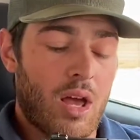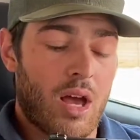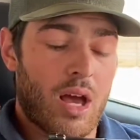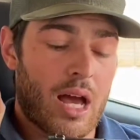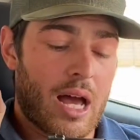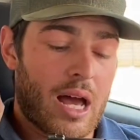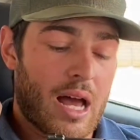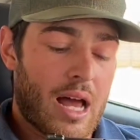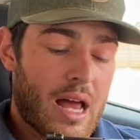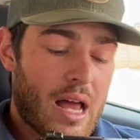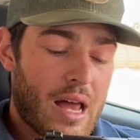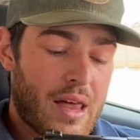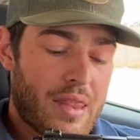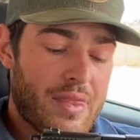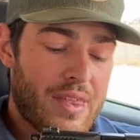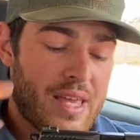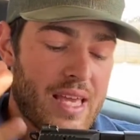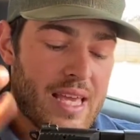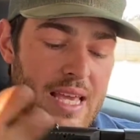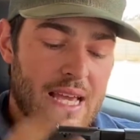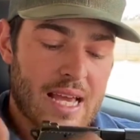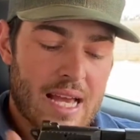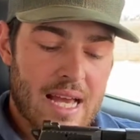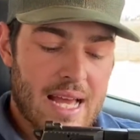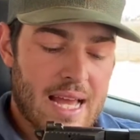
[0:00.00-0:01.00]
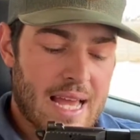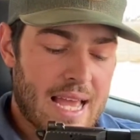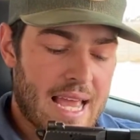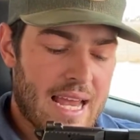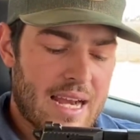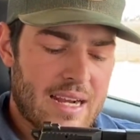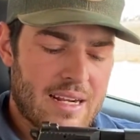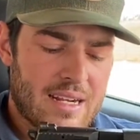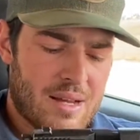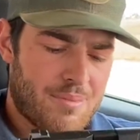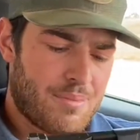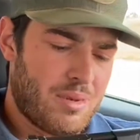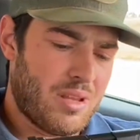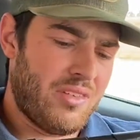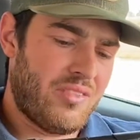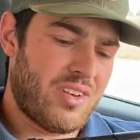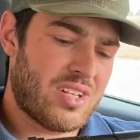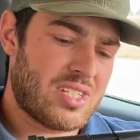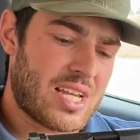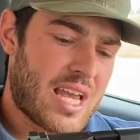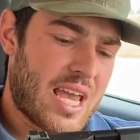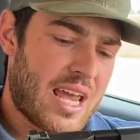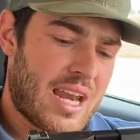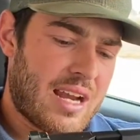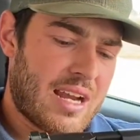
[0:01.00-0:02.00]
I believe
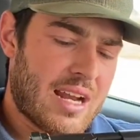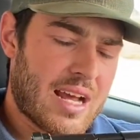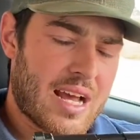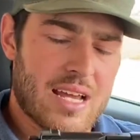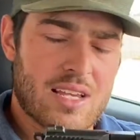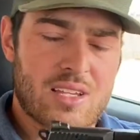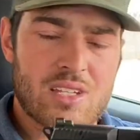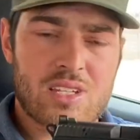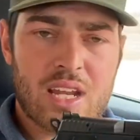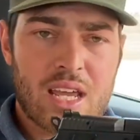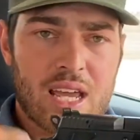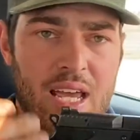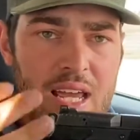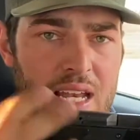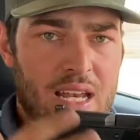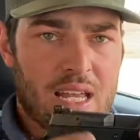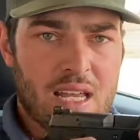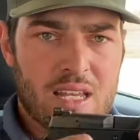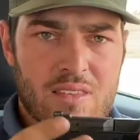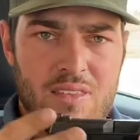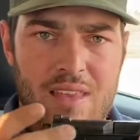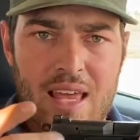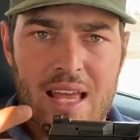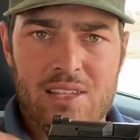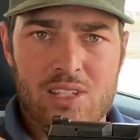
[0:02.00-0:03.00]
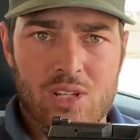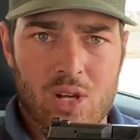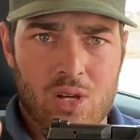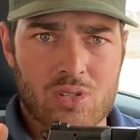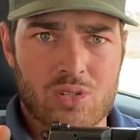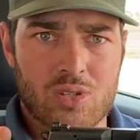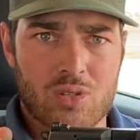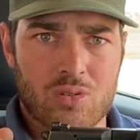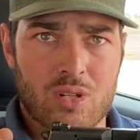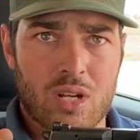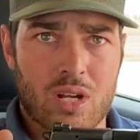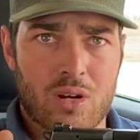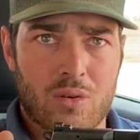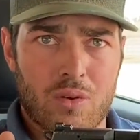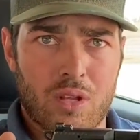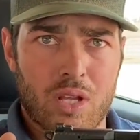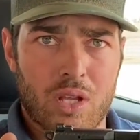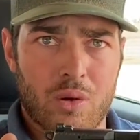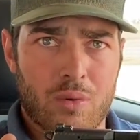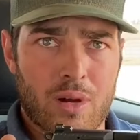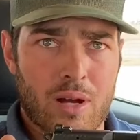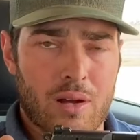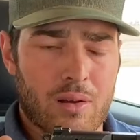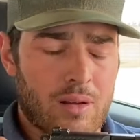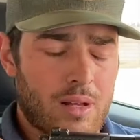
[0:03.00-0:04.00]
it's anodized, and that's also done really
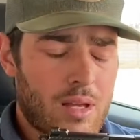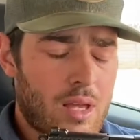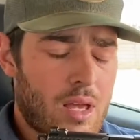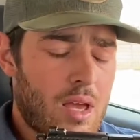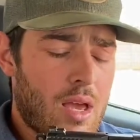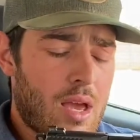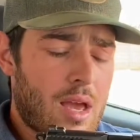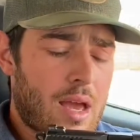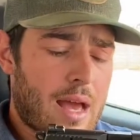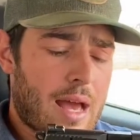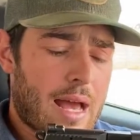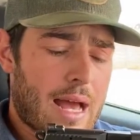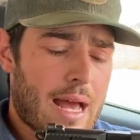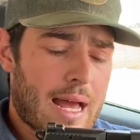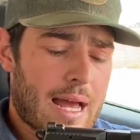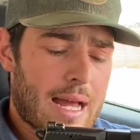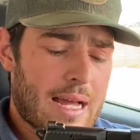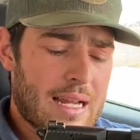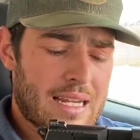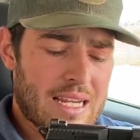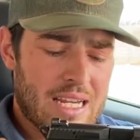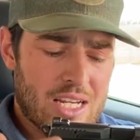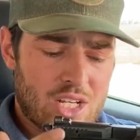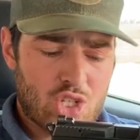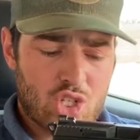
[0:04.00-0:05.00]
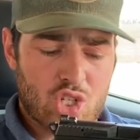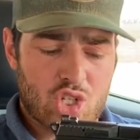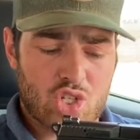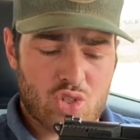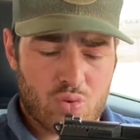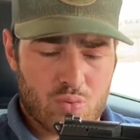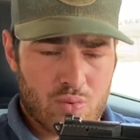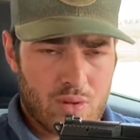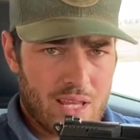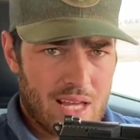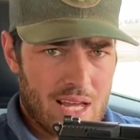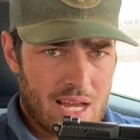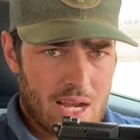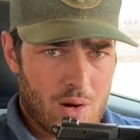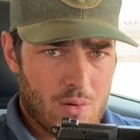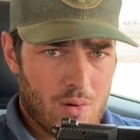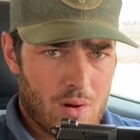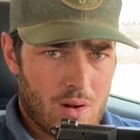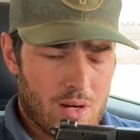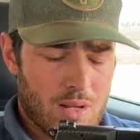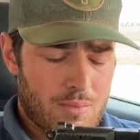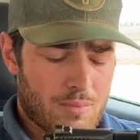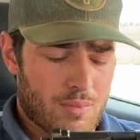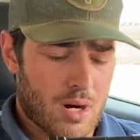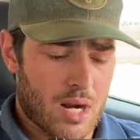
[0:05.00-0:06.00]
well. It's just a really
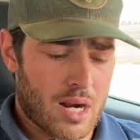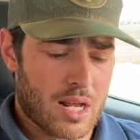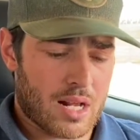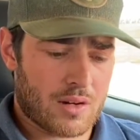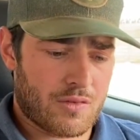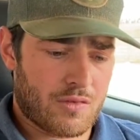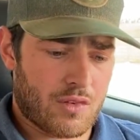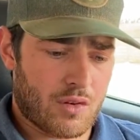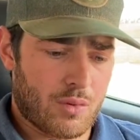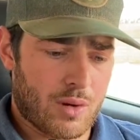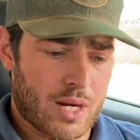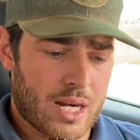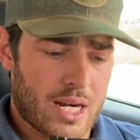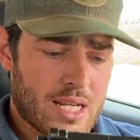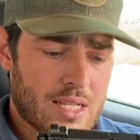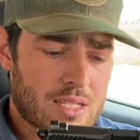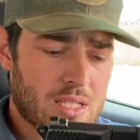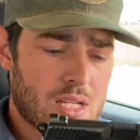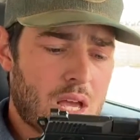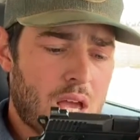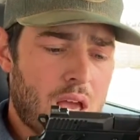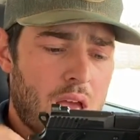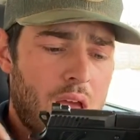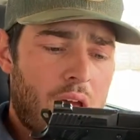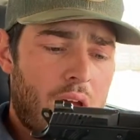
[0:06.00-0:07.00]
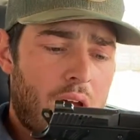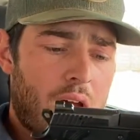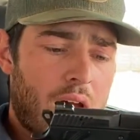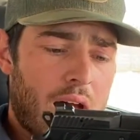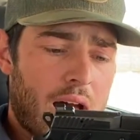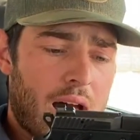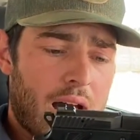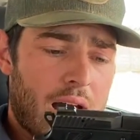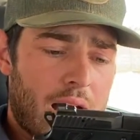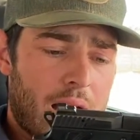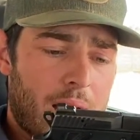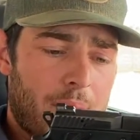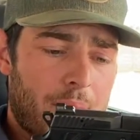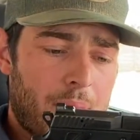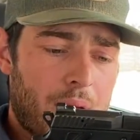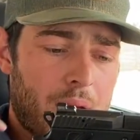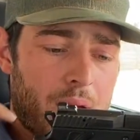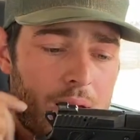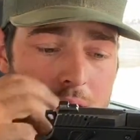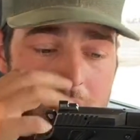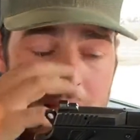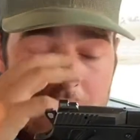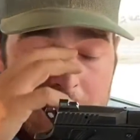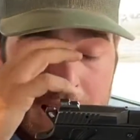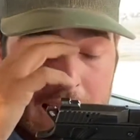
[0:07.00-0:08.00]
high-quality product for what it is. And
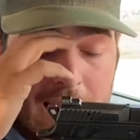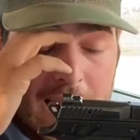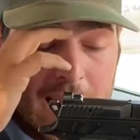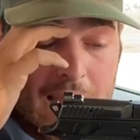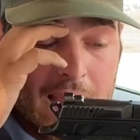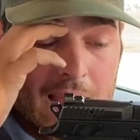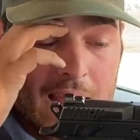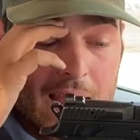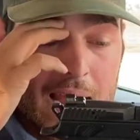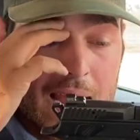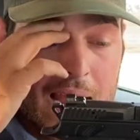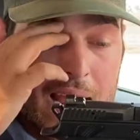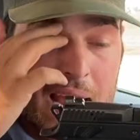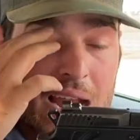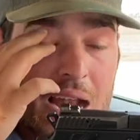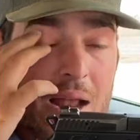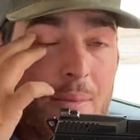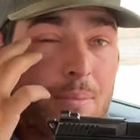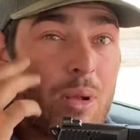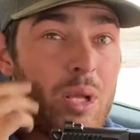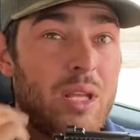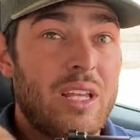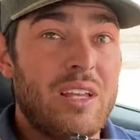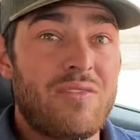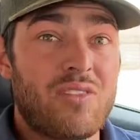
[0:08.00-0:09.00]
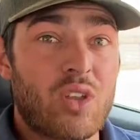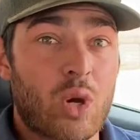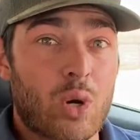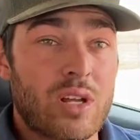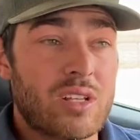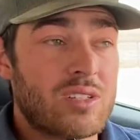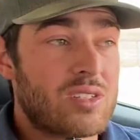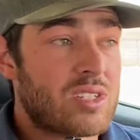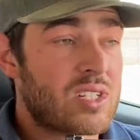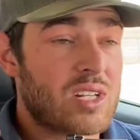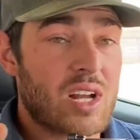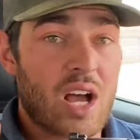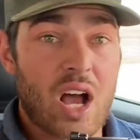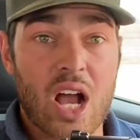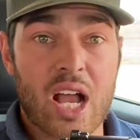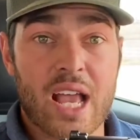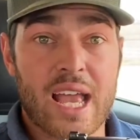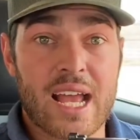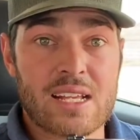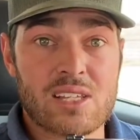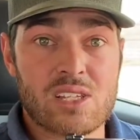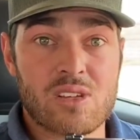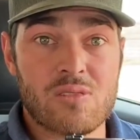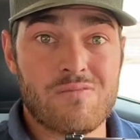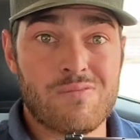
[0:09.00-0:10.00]
I believe they're in stock
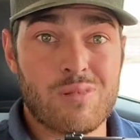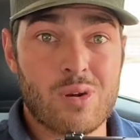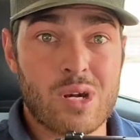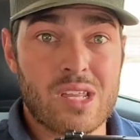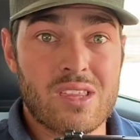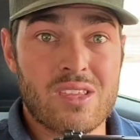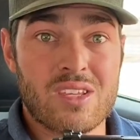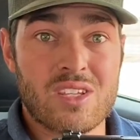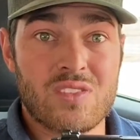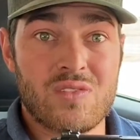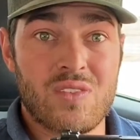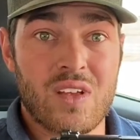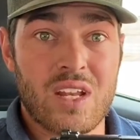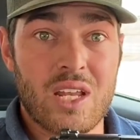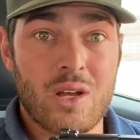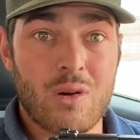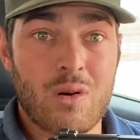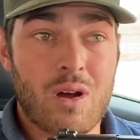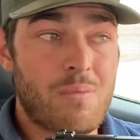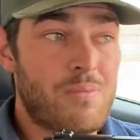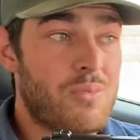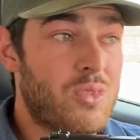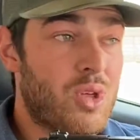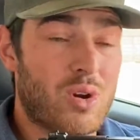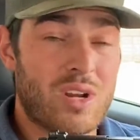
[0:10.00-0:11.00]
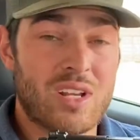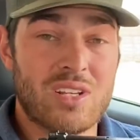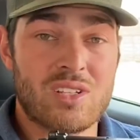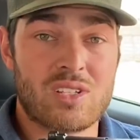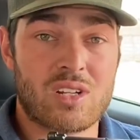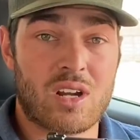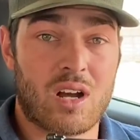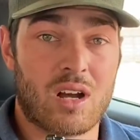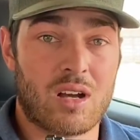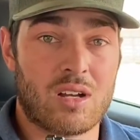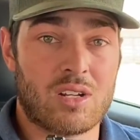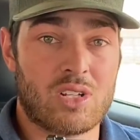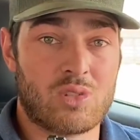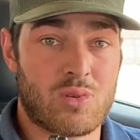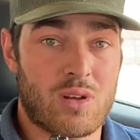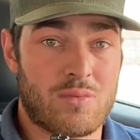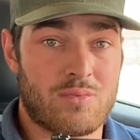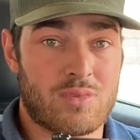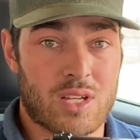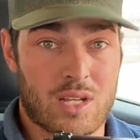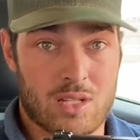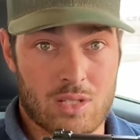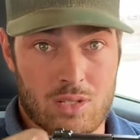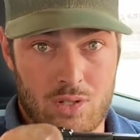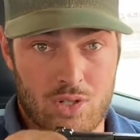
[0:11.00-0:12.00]
as of putting this video up. They're in stock on his
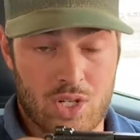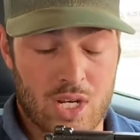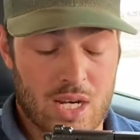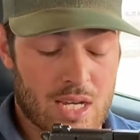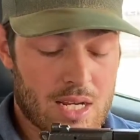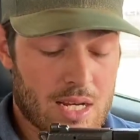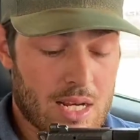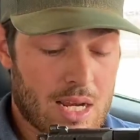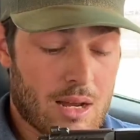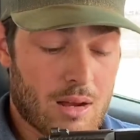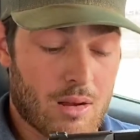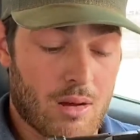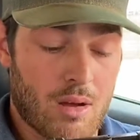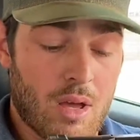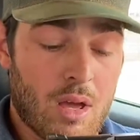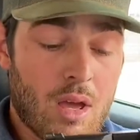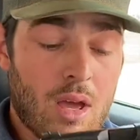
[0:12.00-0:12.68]
website, so check it out.